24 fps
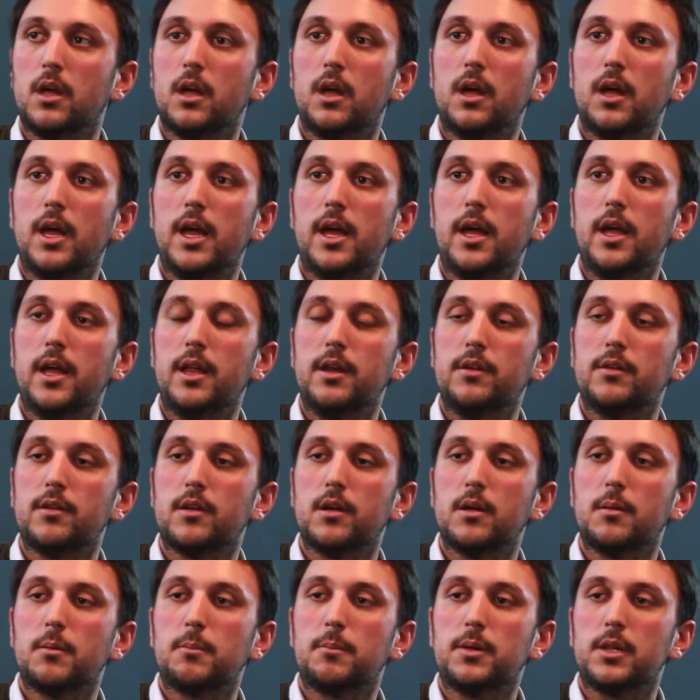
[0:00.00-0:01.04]
and
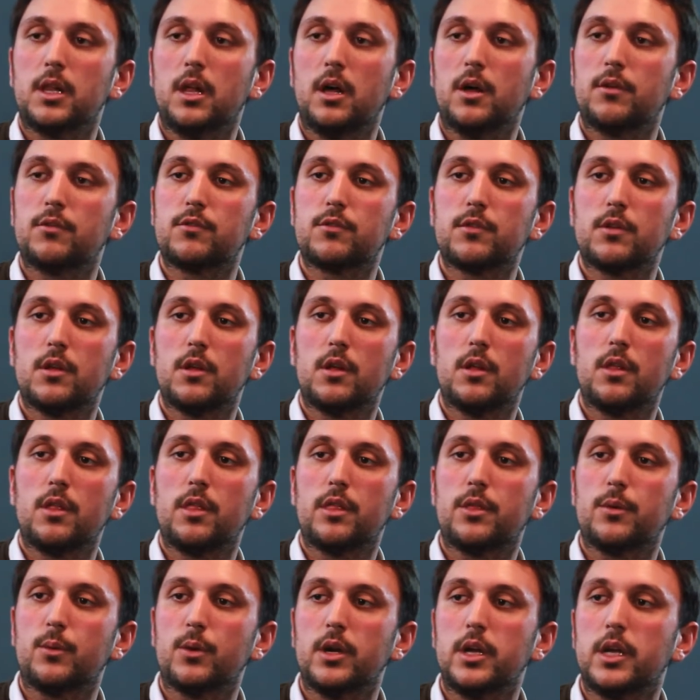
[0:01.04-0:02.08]
plus
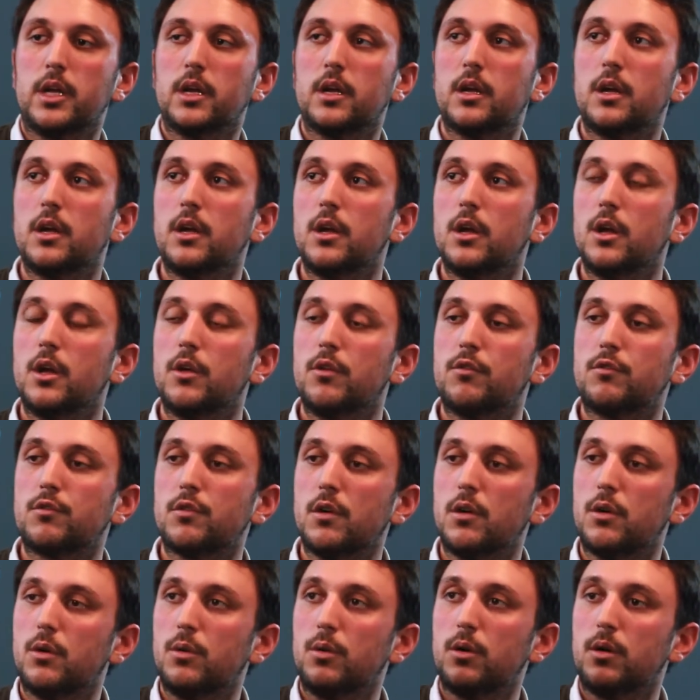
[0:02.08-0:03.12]
3.
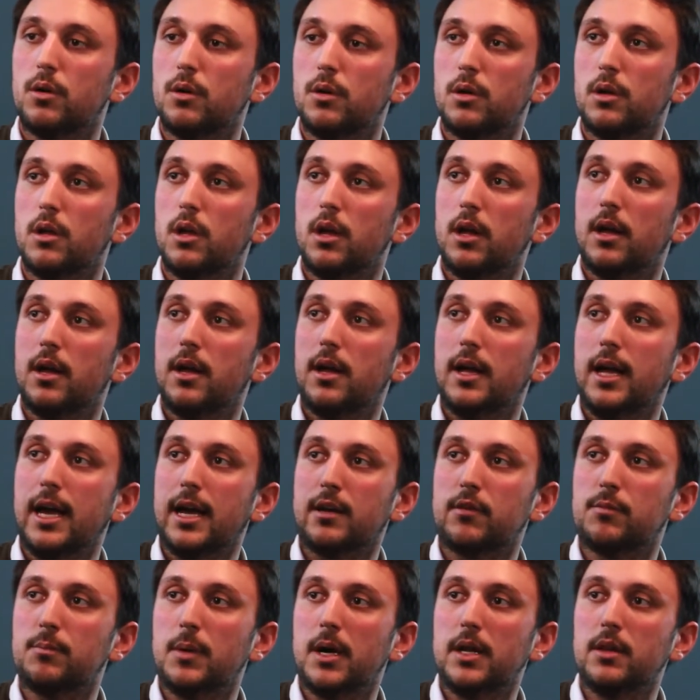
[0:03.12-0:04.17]
So
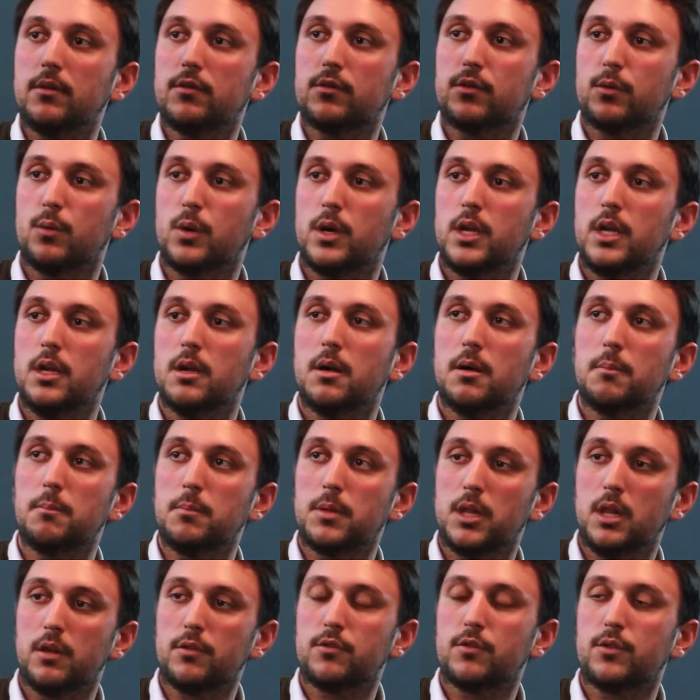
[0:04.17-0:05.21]
x minus 3
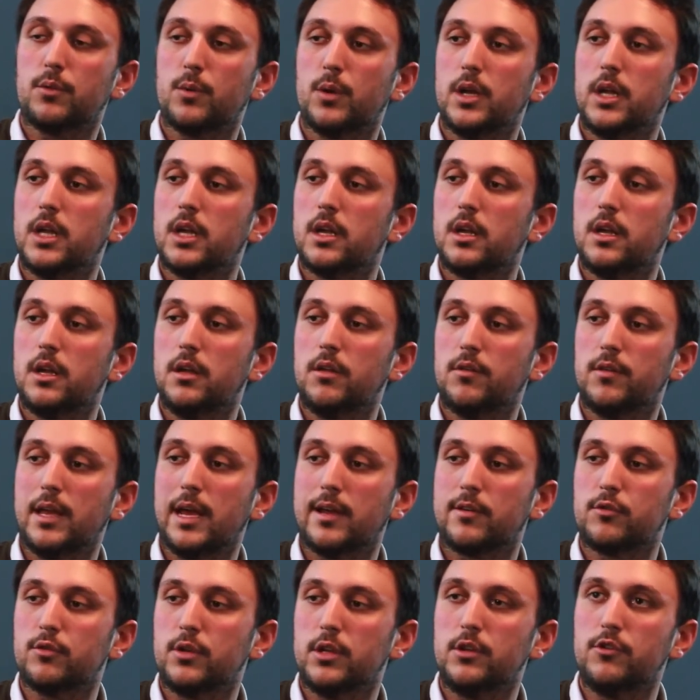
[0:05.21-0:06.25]
plus 3 is
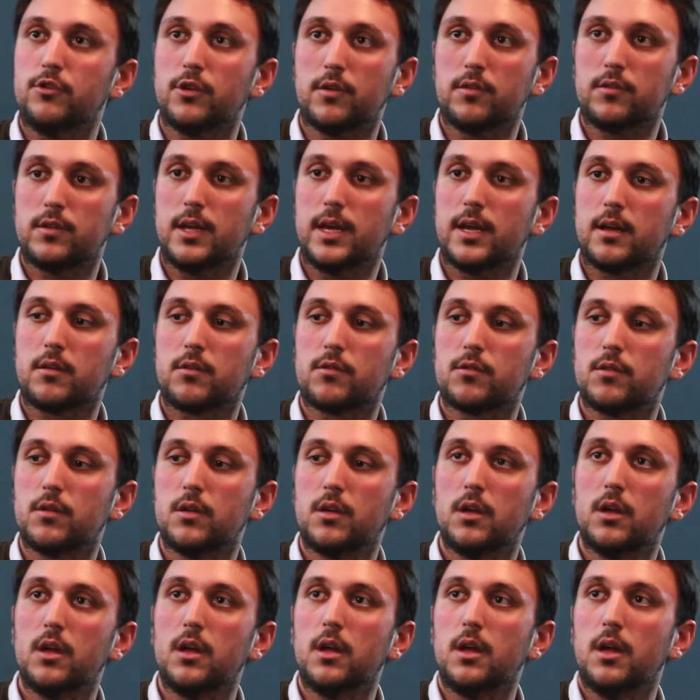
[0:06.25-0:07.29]
actually just x,
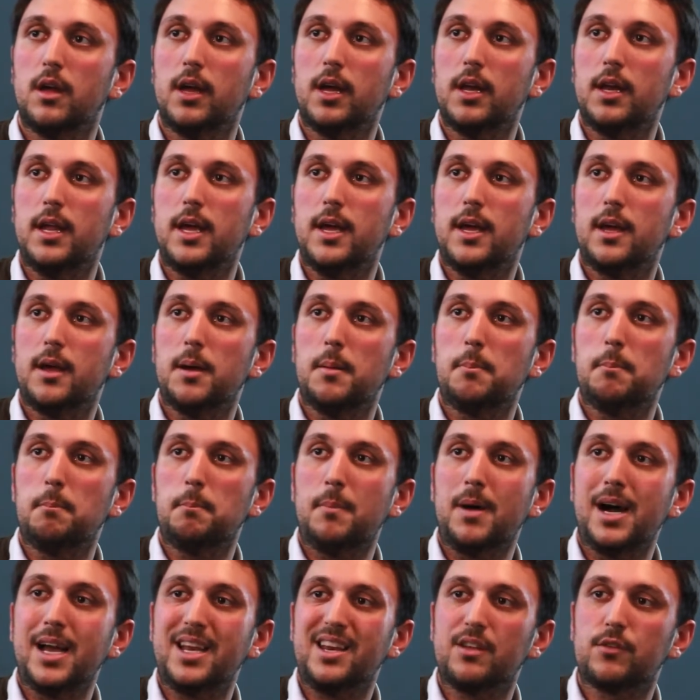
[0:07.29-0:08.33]
and
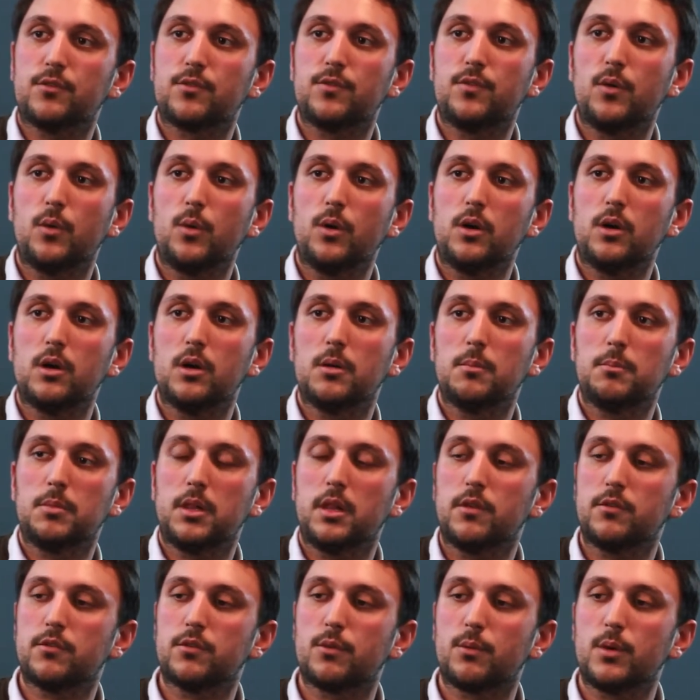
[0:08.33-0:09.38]
minus 4
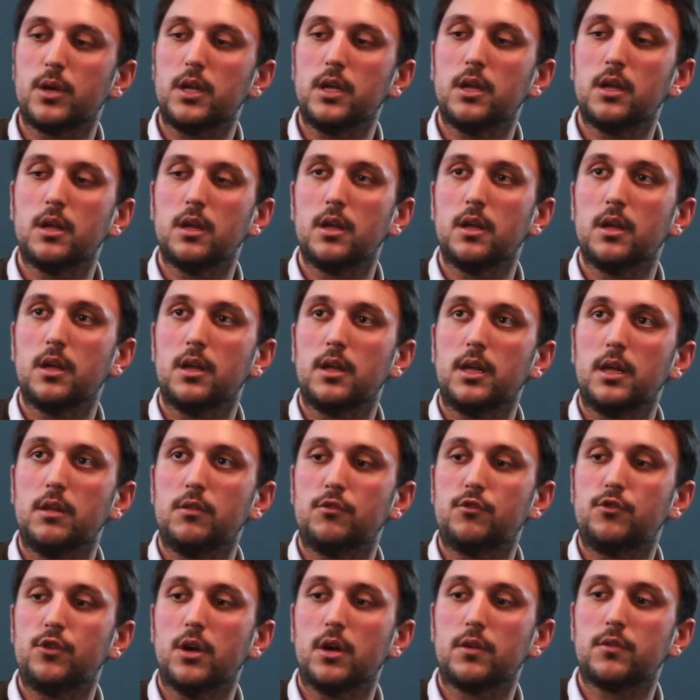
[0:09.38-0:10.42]
plus 3 is
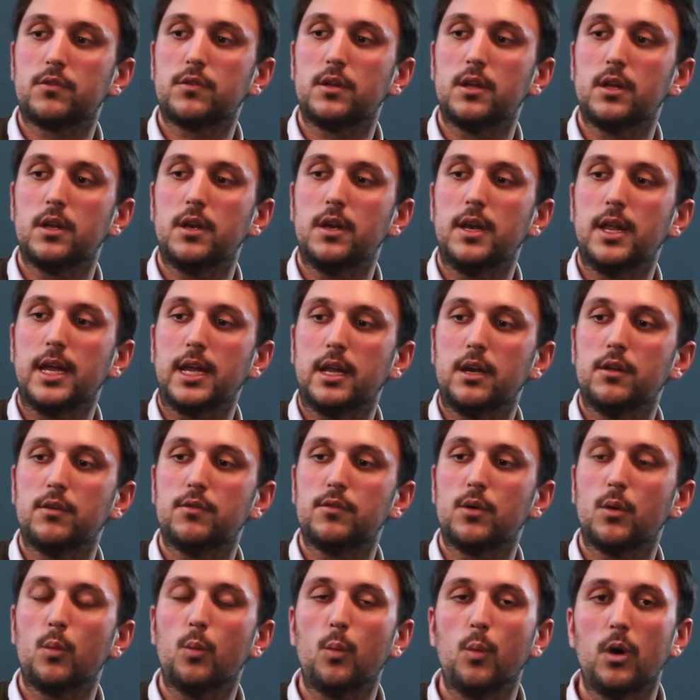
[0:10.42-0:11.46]
just negative
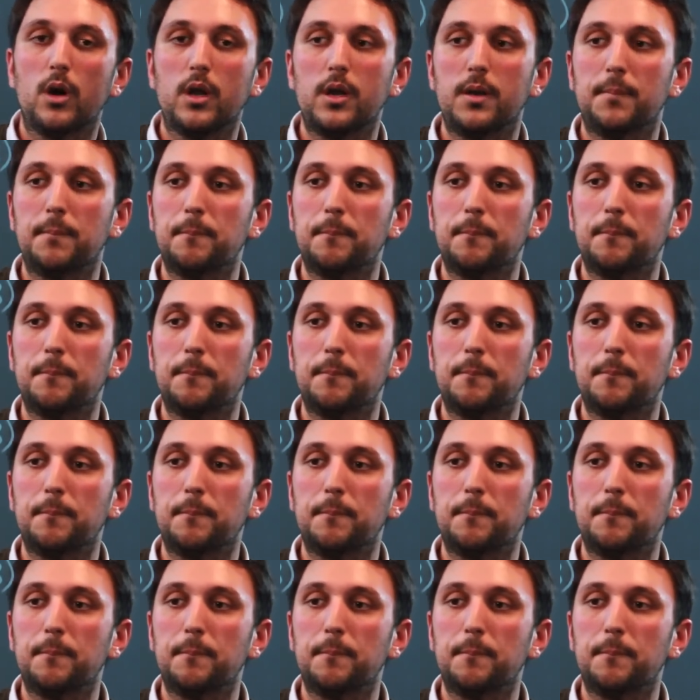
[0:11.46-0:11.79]
1.